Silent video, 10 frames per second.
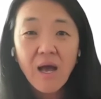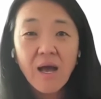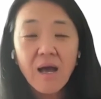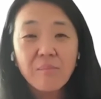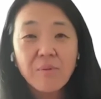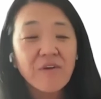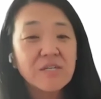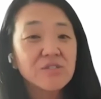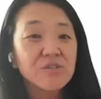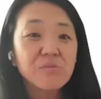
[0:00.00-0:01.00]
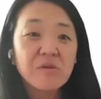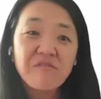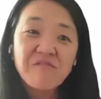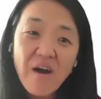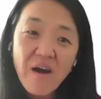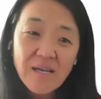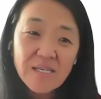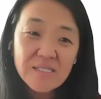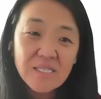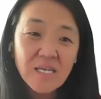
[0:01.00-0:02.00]
Professor Yumin Fong
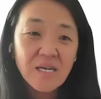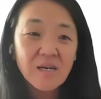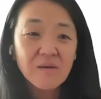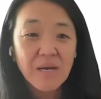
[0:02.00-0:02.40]
is here.